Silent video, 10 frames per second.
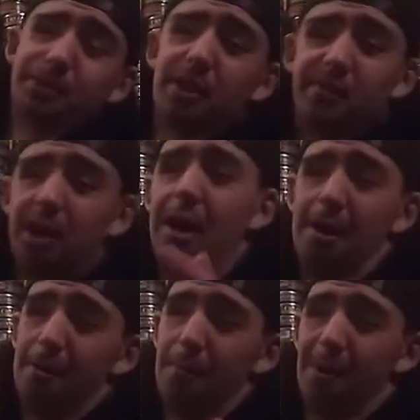So if you're at
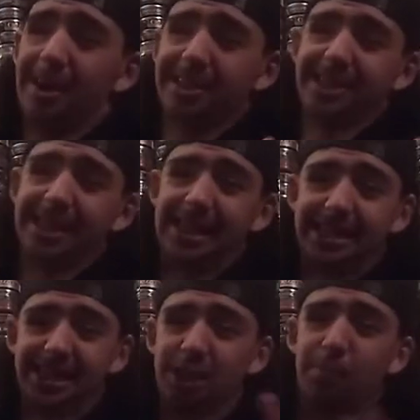home watching
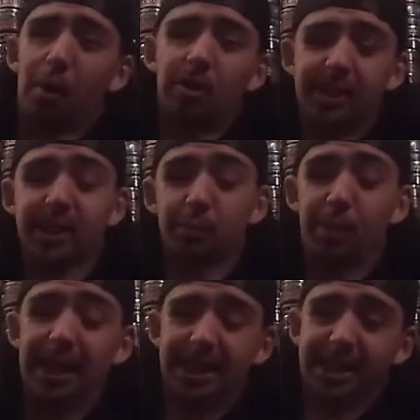this and you participate